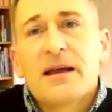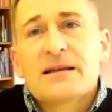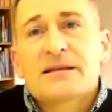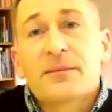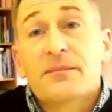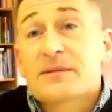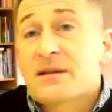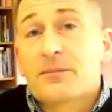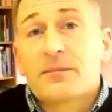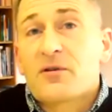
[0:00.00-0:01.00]
some
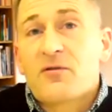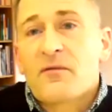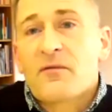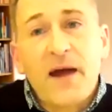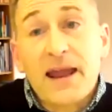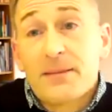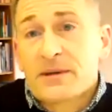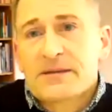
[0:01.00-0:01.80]
famous